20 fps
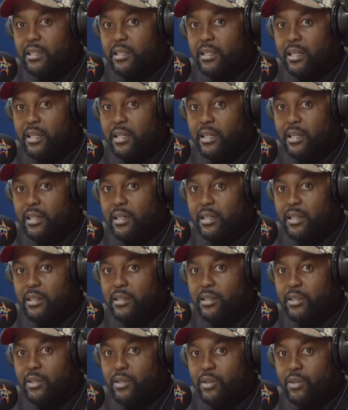uh,
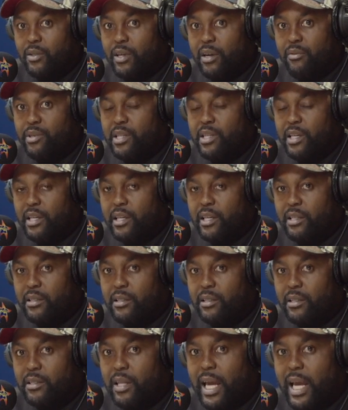you know
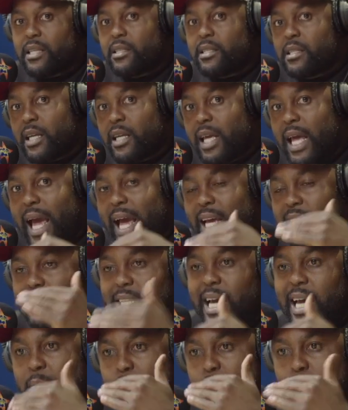everything as, as
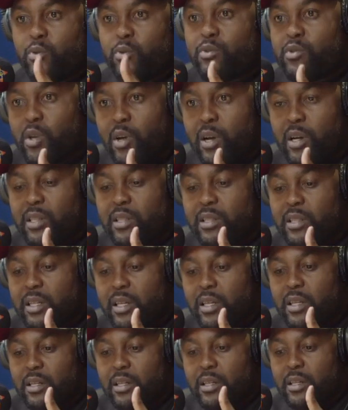time moves on.
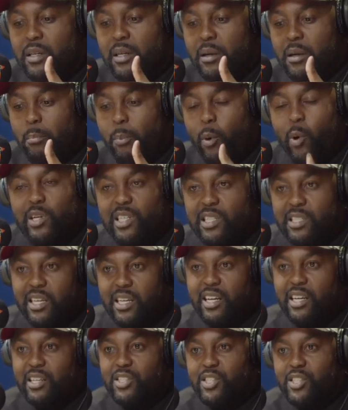Uh, borders
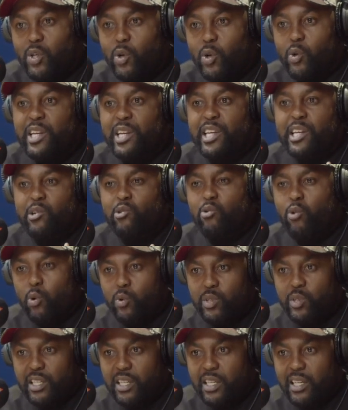are slowly
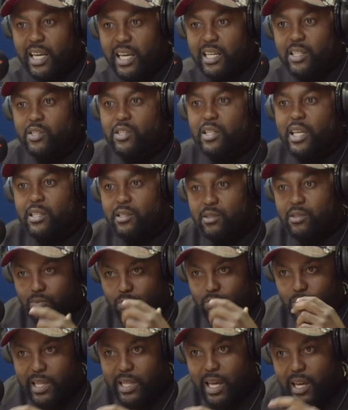eroding as, mm. as
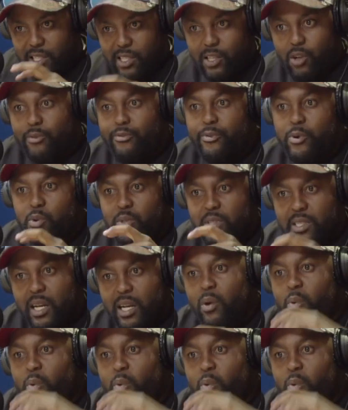with our cell phones